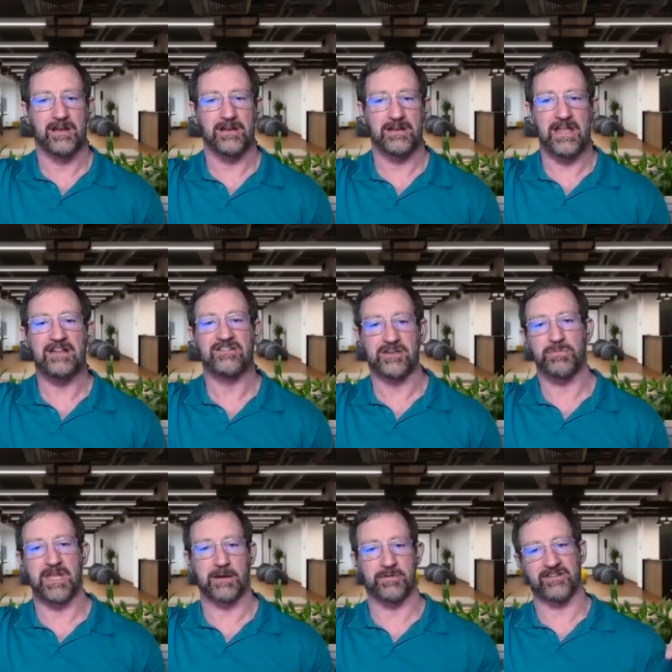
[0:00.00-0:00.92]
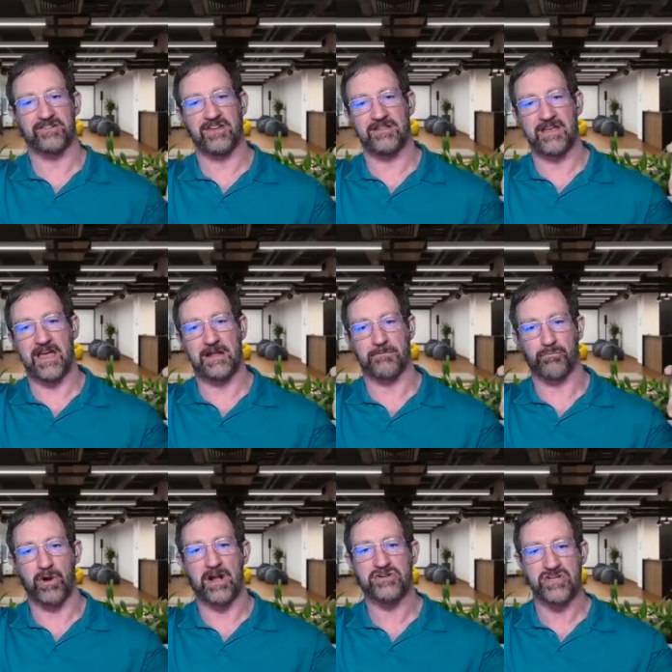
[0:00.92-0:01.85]
needs to be able to see that
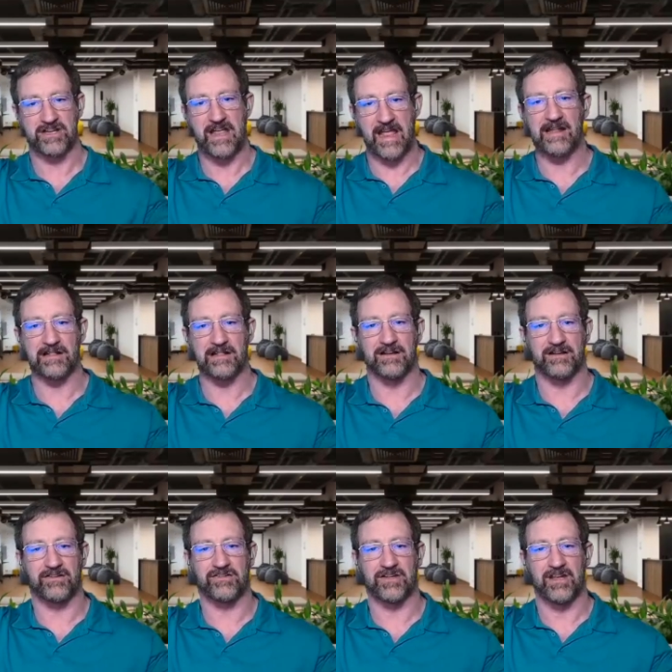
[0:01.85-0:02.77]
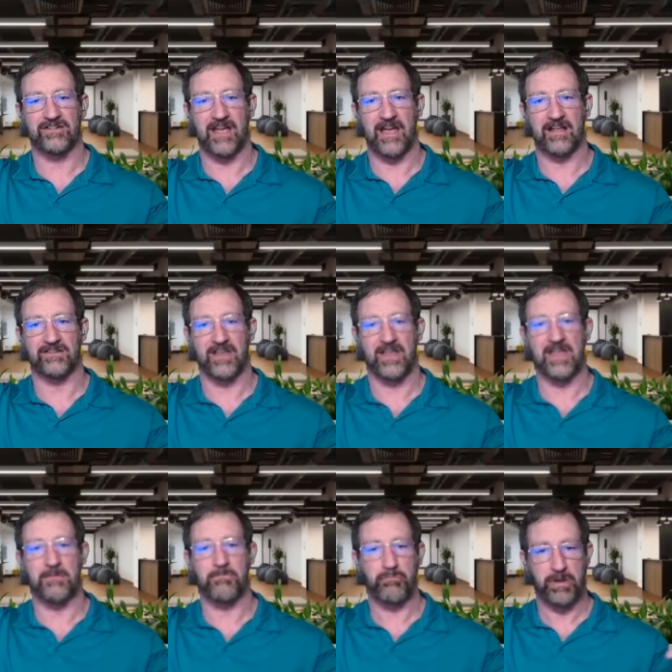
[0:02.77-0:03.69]
project analyst as a
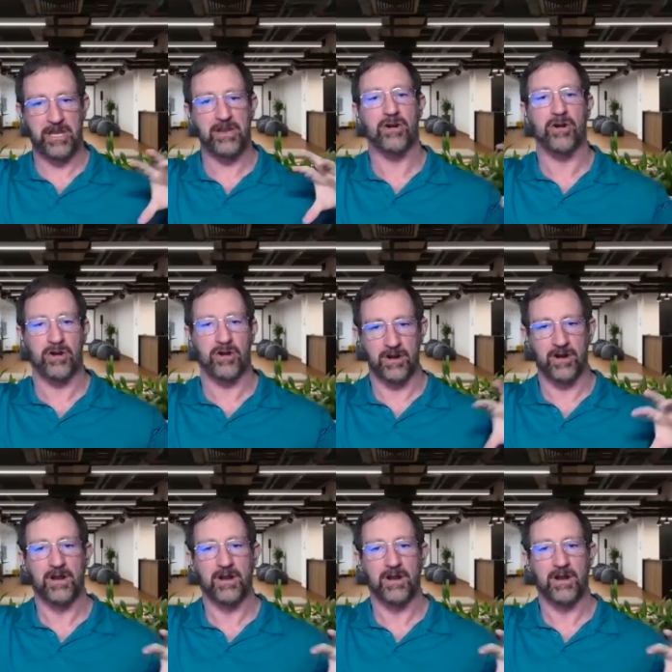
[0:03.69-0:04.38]
peer